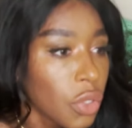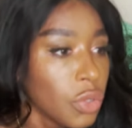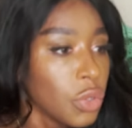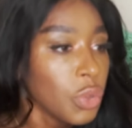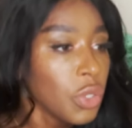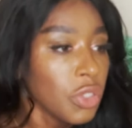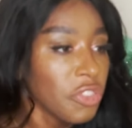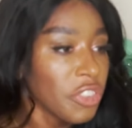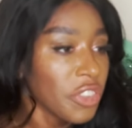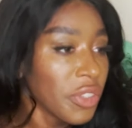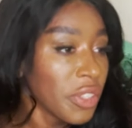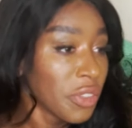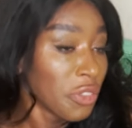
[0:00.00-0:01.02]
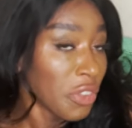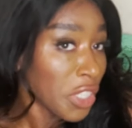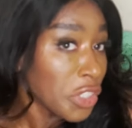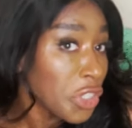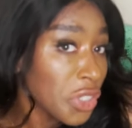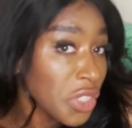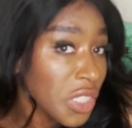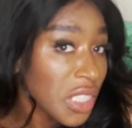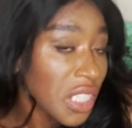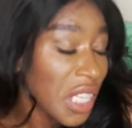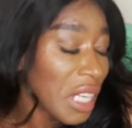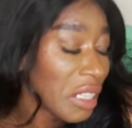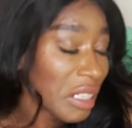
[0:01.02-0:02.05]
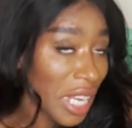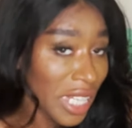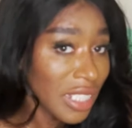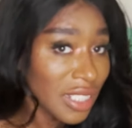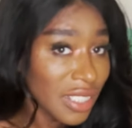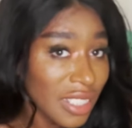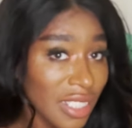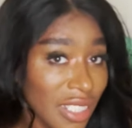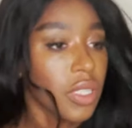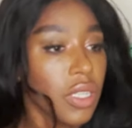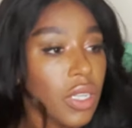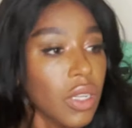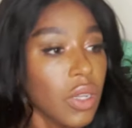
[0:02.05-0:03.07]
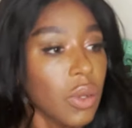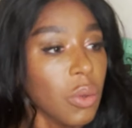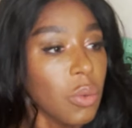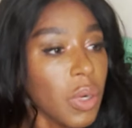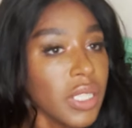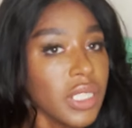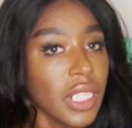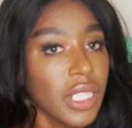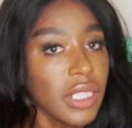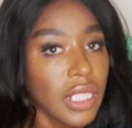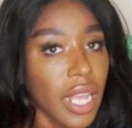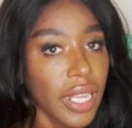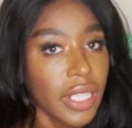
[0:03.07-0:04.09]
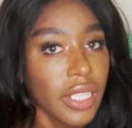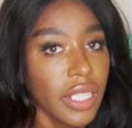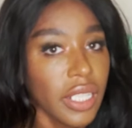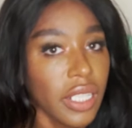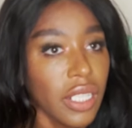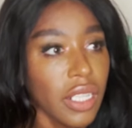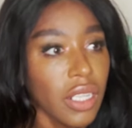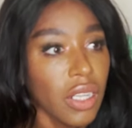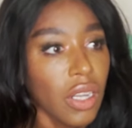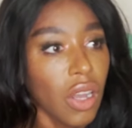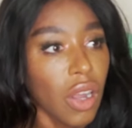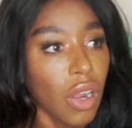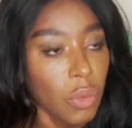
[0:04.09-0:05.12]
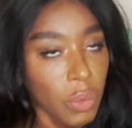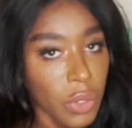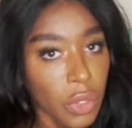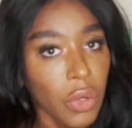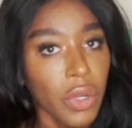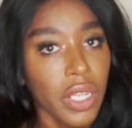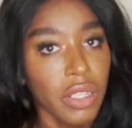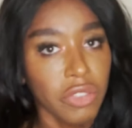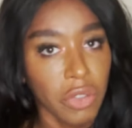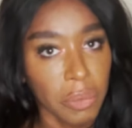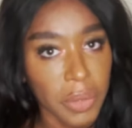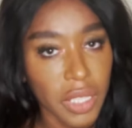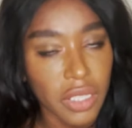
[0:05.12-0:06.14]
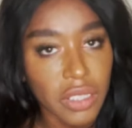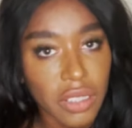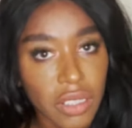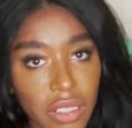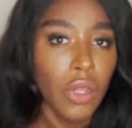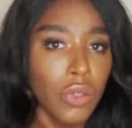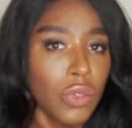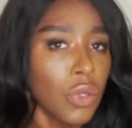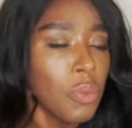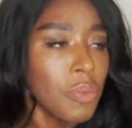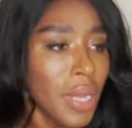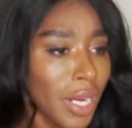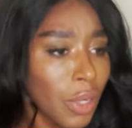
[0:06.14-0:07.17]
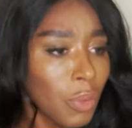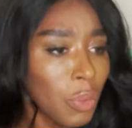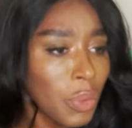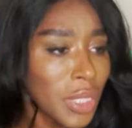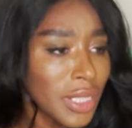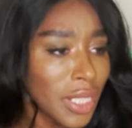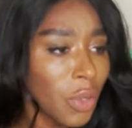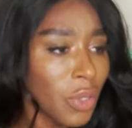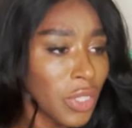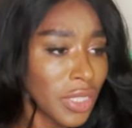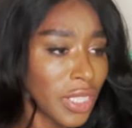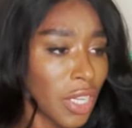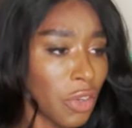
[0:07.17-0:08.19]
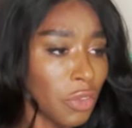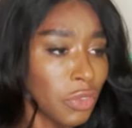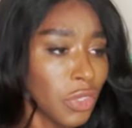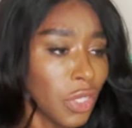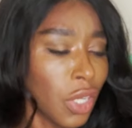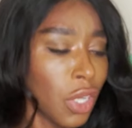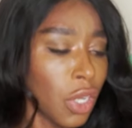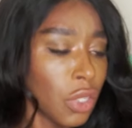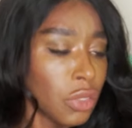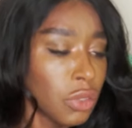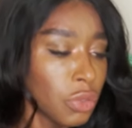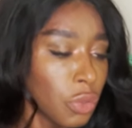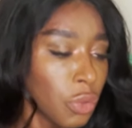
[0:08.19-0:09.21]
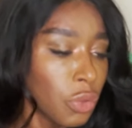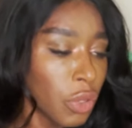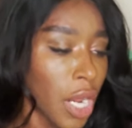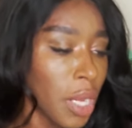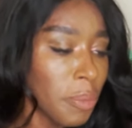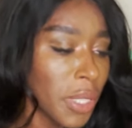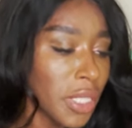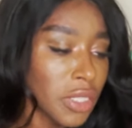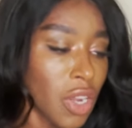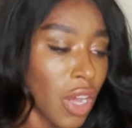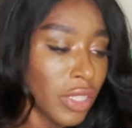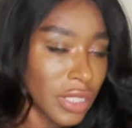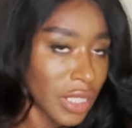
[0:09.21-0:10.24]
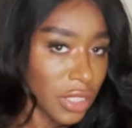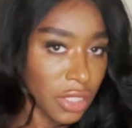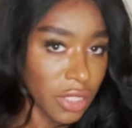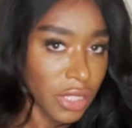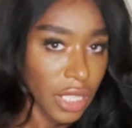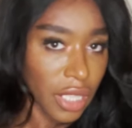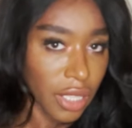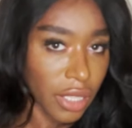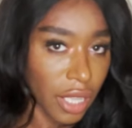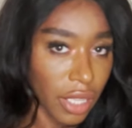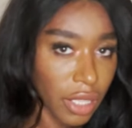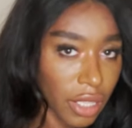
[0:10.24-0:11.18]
Do you feel enriched, enlightened? What exactly are we learning from this? No matter what we tell ourselves, True crime is not teaching us anything.